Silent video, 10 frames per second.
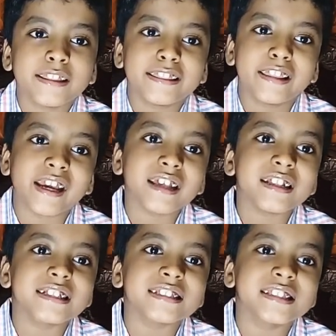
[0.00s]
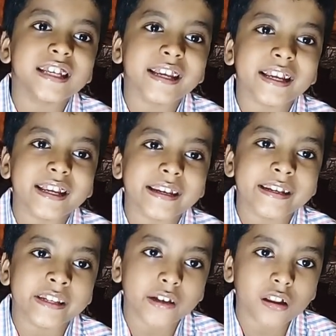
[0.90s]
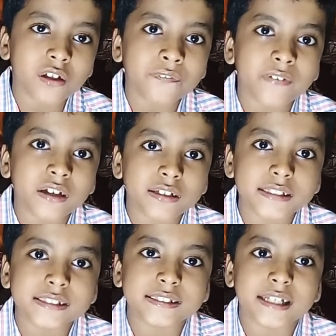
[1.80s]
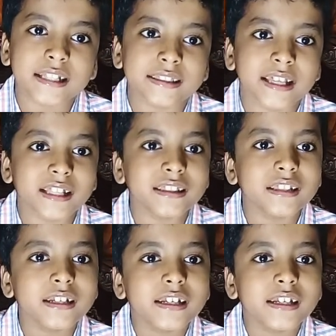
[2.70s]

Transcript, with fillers: There is the yellow fungus and then